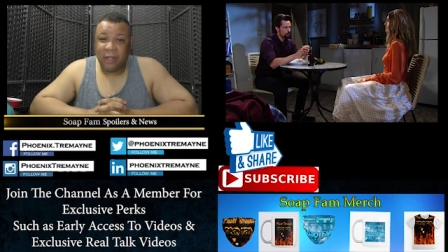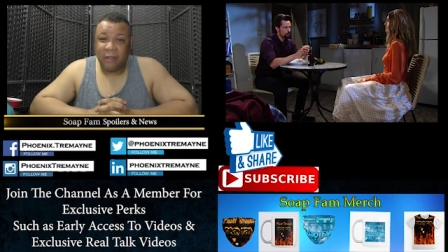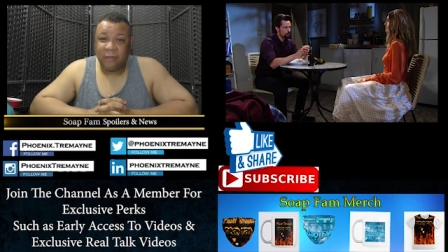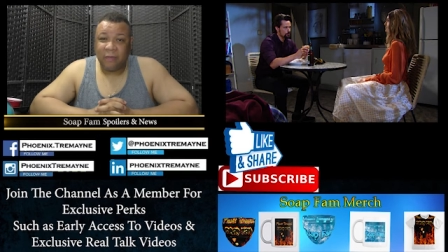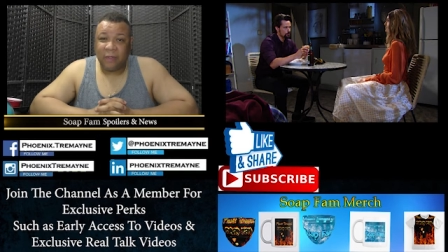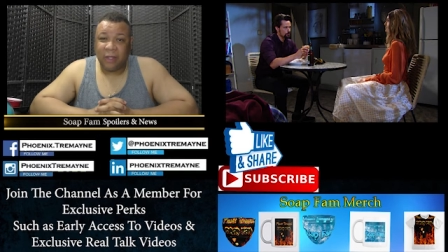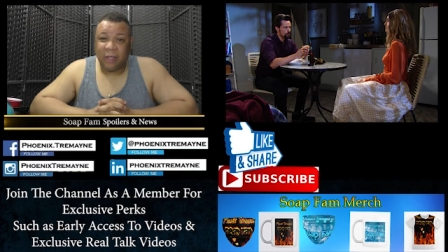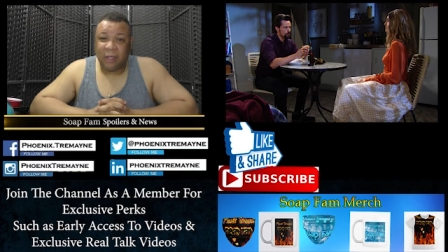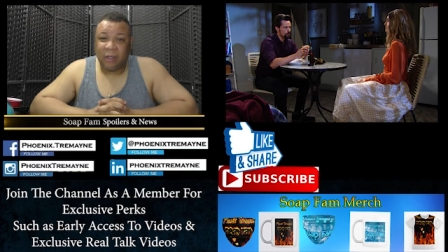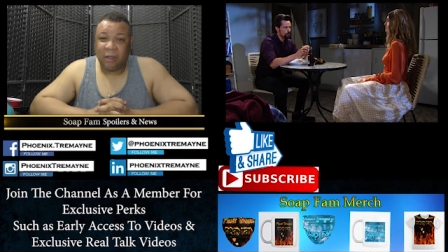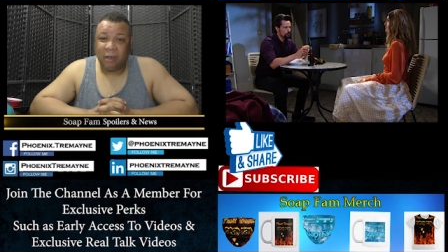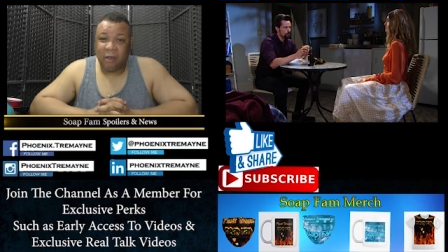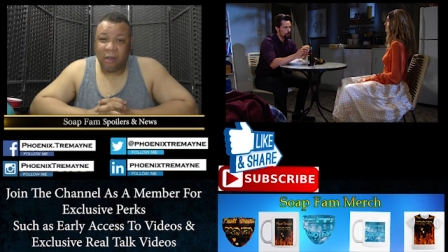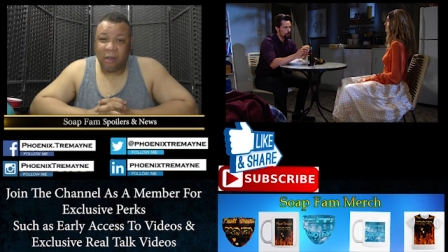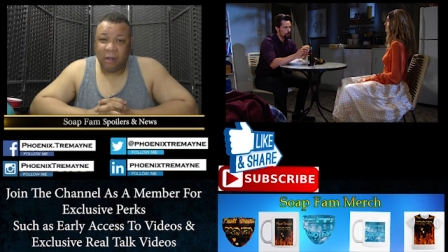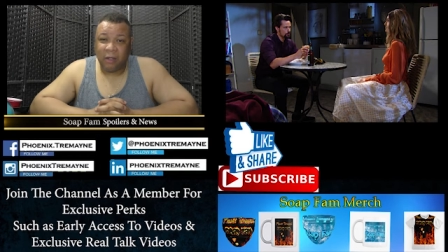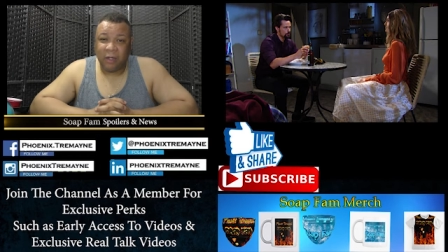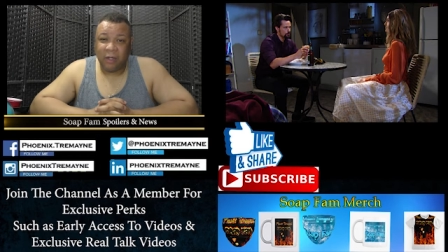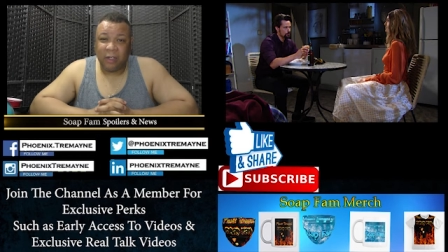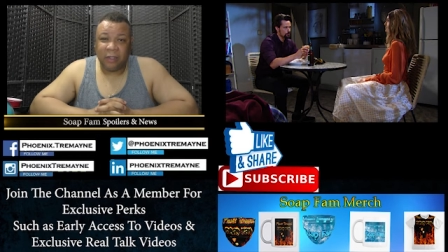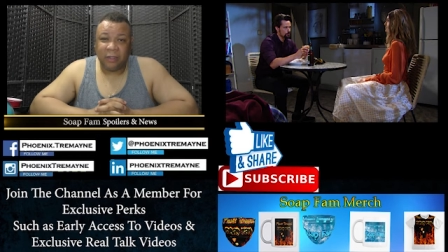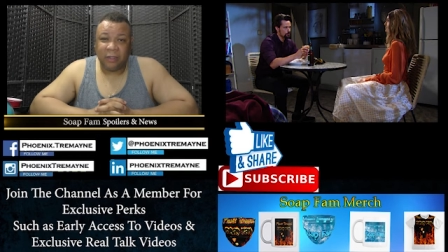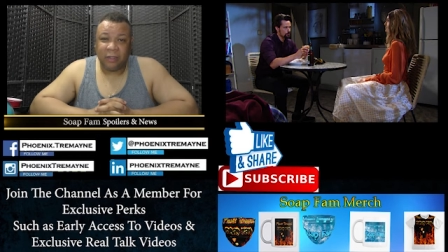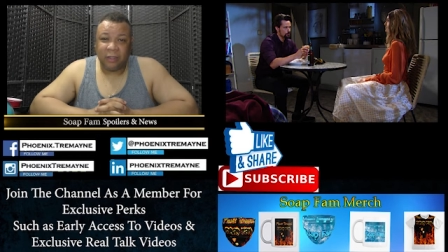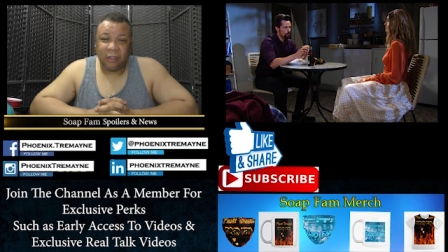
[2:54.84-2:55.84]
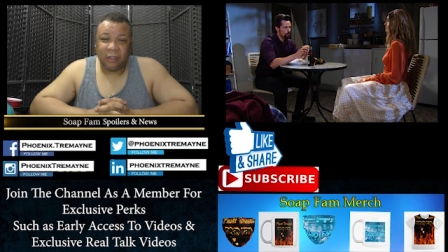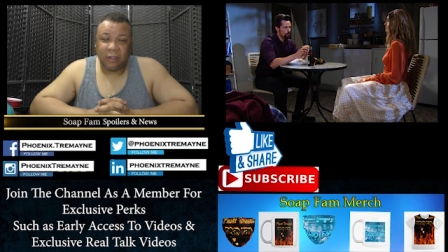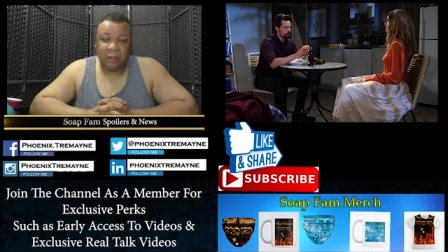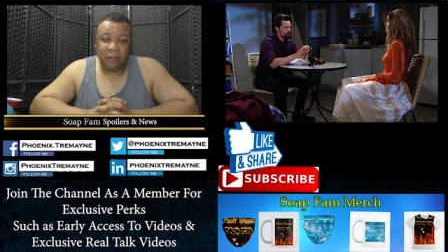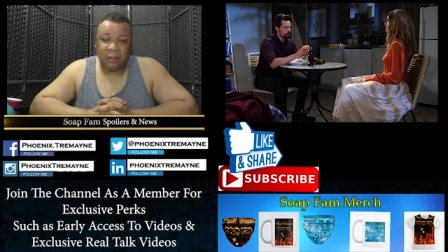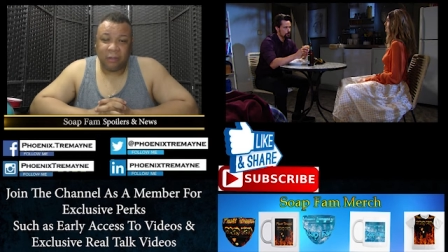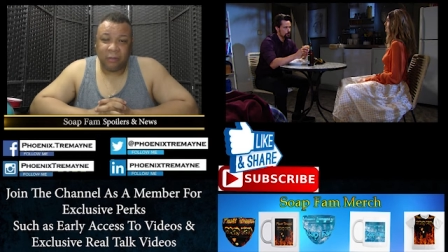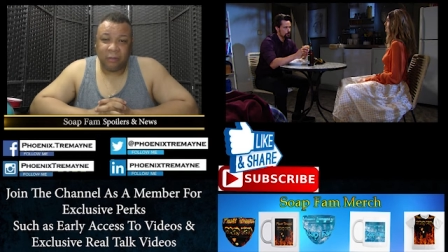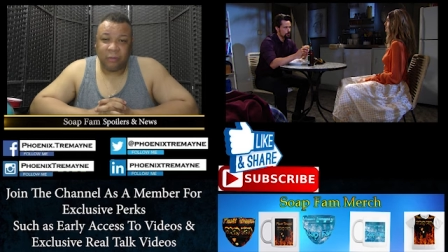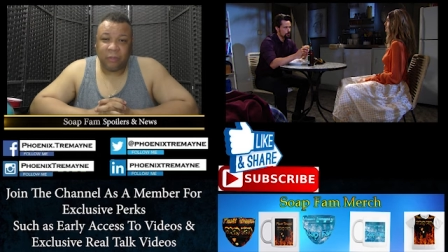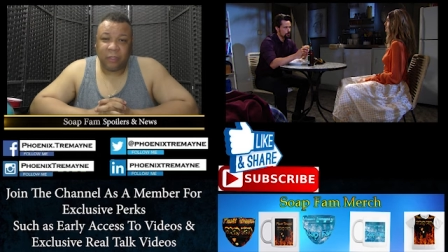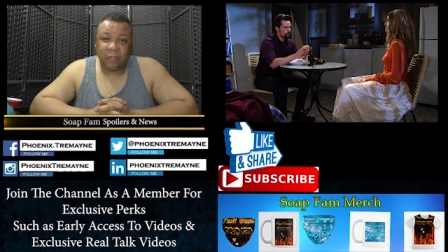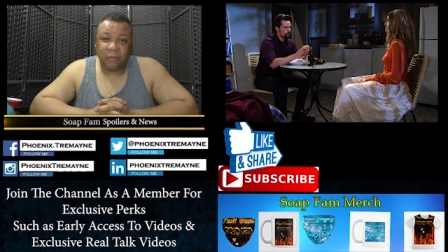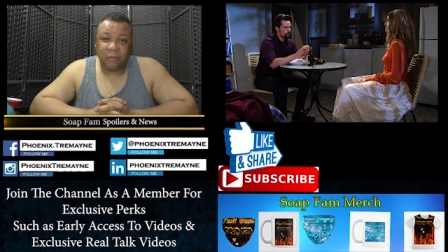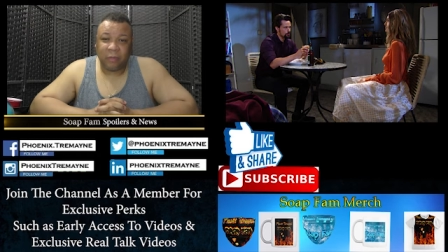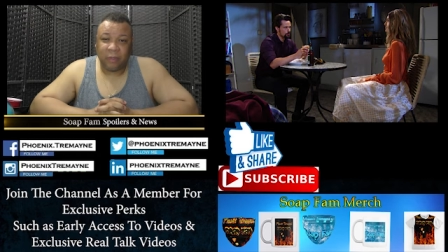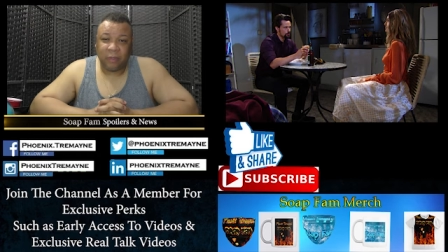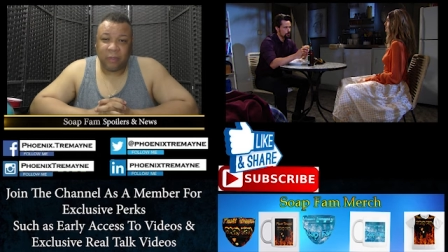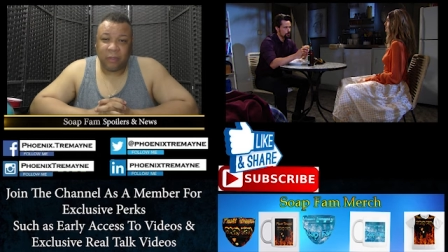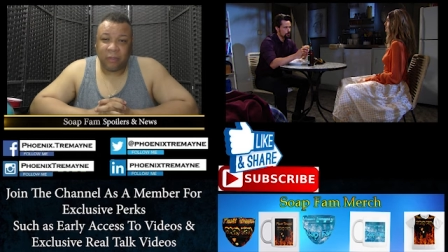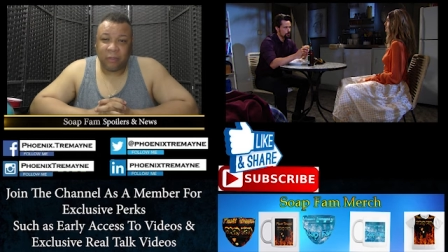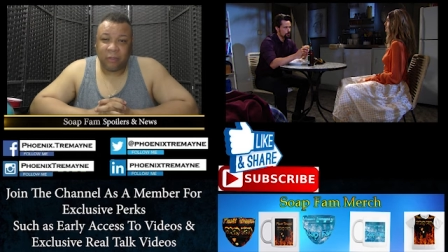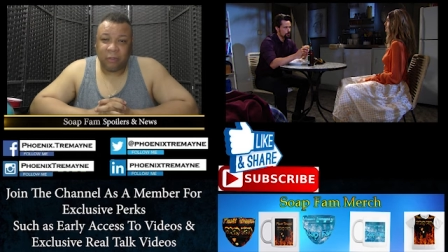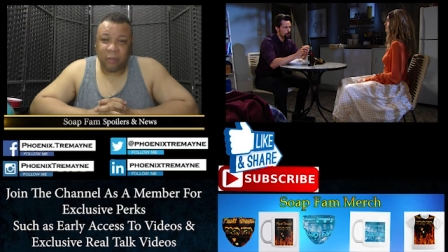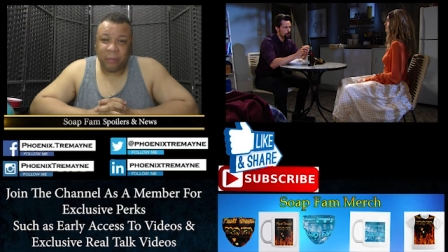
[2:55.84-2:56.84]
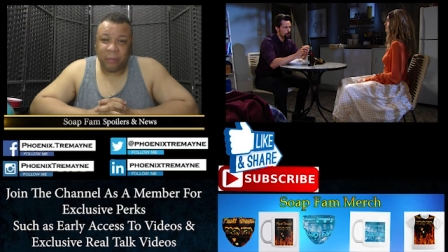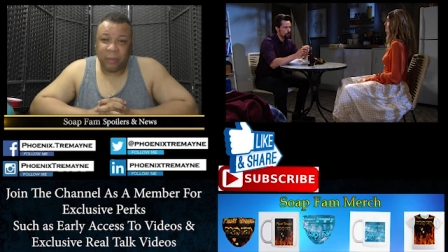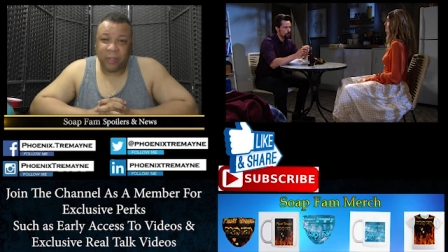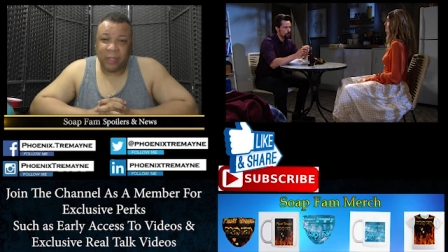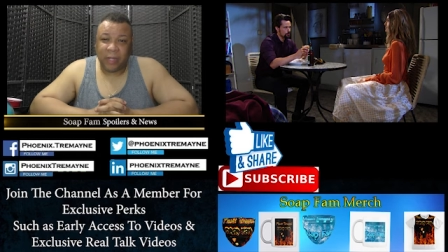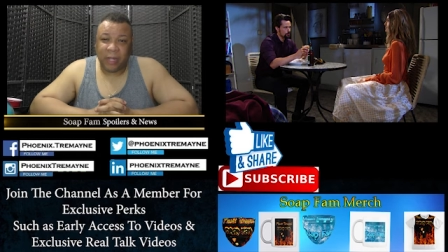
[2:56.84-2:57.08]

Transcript: that Carter isn't going to do something stupid